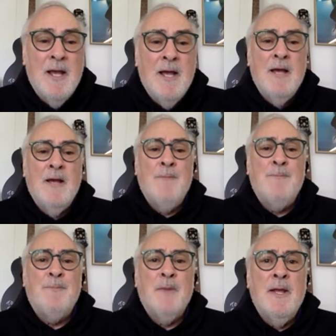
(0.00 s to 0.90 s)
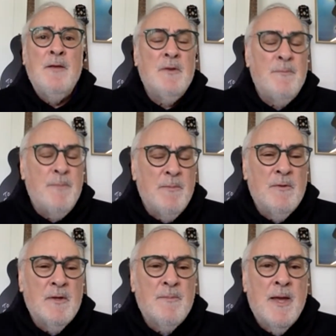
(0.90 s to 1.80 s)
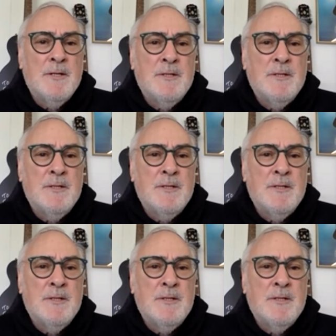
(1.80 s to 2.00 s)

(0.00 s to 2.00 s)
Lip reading: And he was a big music manager.